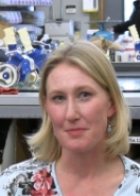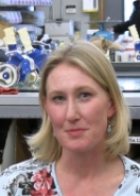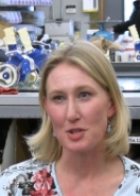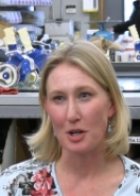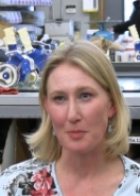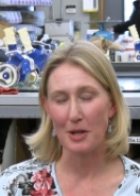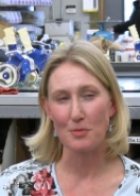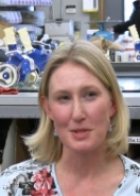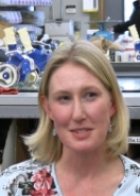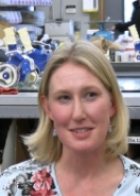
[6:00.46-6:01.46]
starting my own
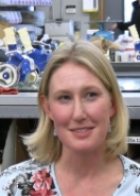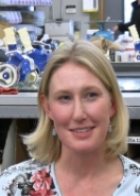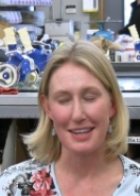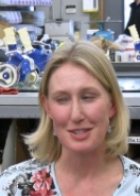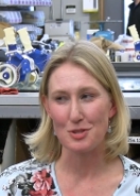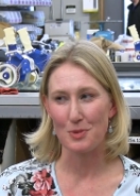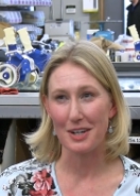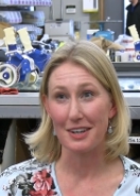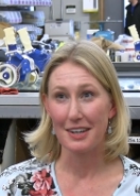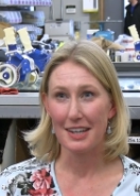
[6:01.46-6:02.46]
business, and that's
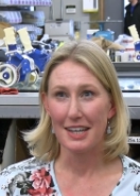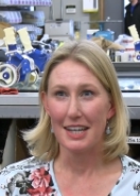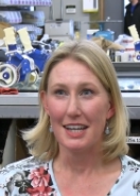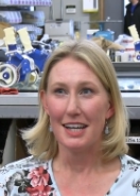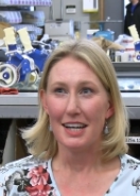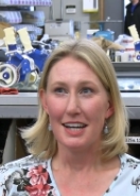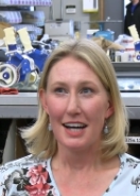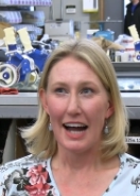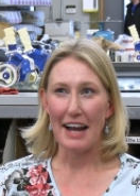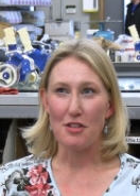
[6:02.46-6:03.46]
where
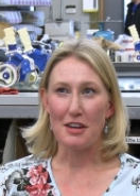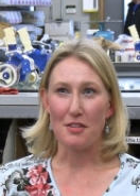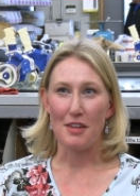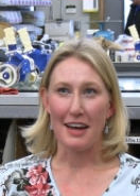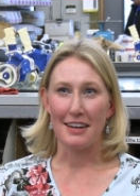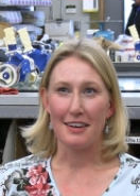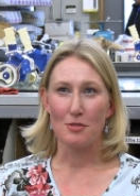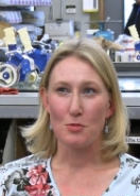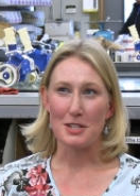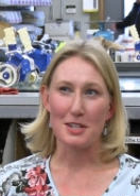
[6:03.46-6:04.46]
I think that
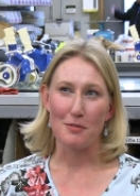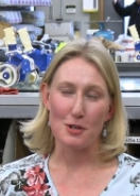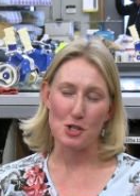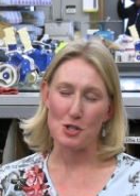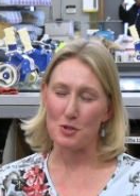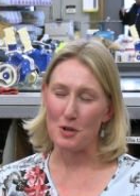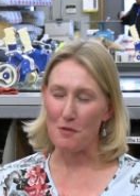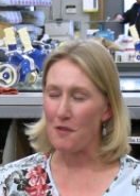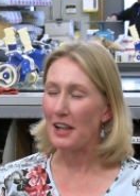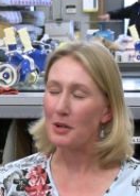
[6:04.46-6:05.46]
risk aversion sort of
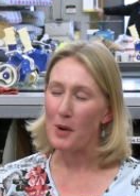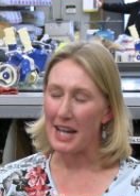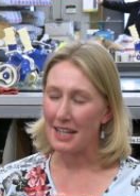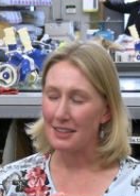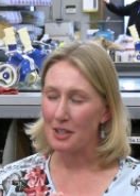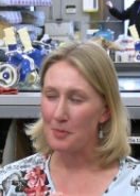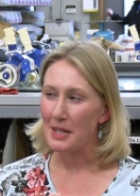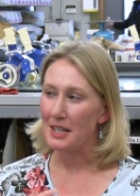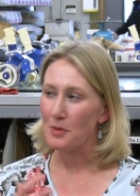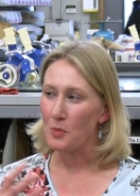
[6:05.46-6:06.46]
fell away a little
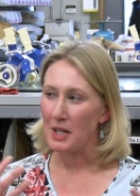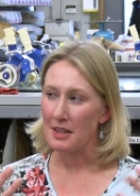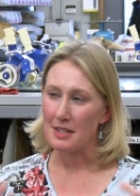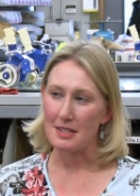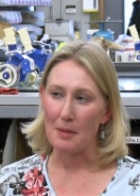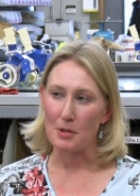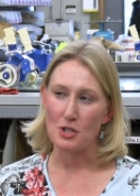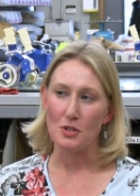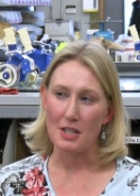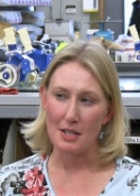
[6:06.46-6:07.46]
bit when this
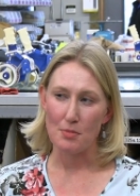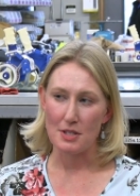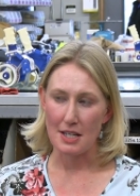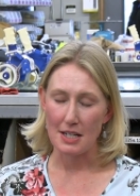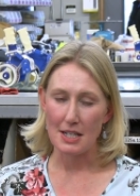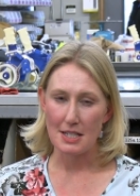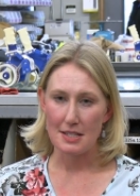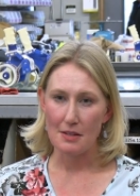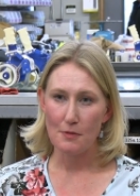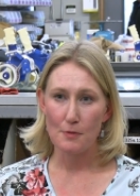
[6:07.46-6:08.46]
opportunity presented
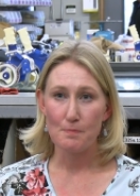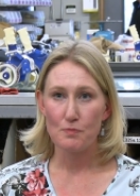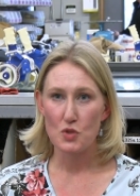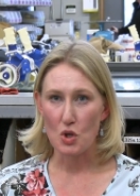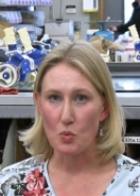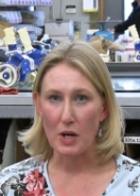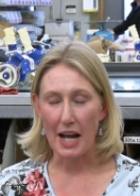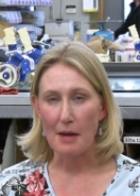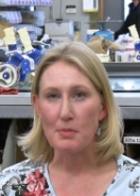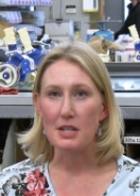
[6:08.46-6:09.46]
itself. So what
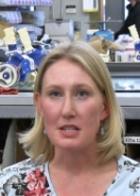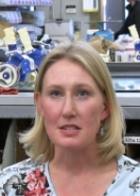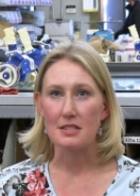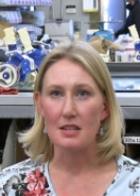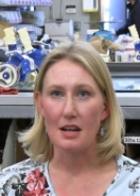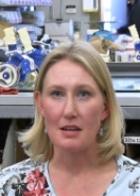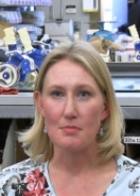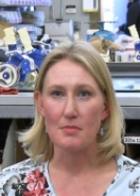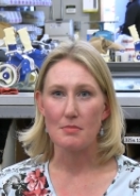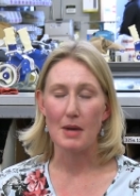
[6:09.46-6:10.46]
happened is
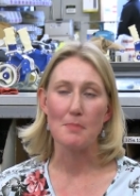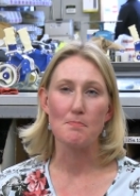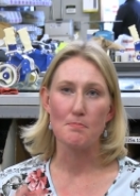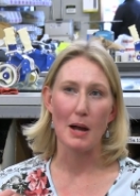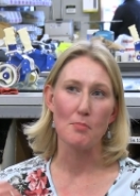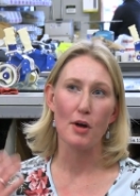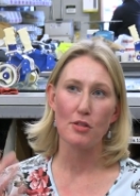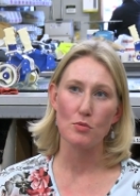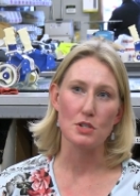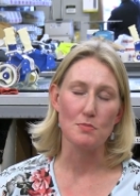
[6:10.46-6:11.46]
my
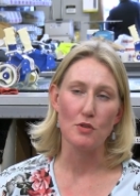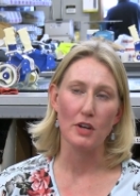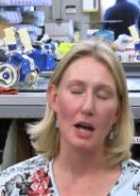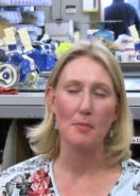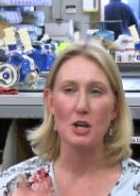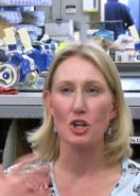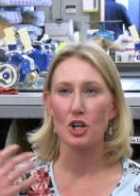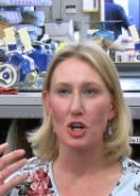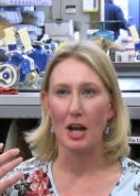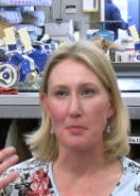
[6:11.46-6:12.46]
brother was moving up
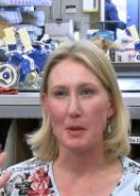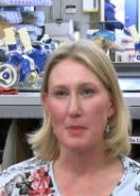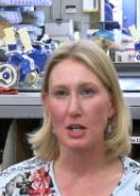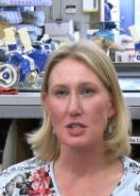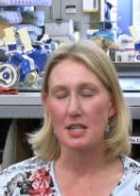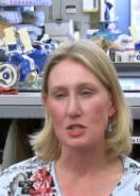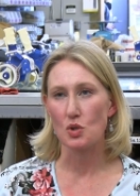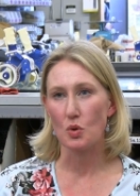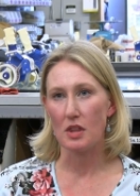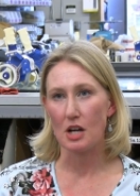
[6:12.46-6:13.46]
here, and my parents had
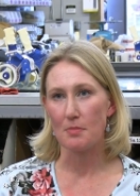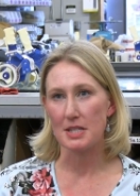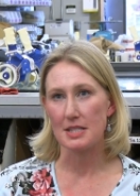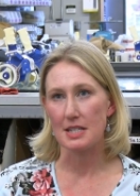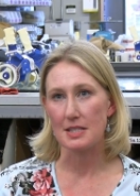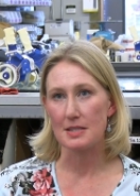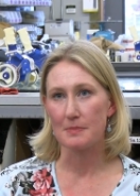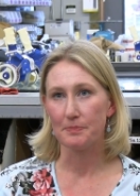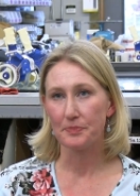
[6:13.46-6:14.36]
sold their business,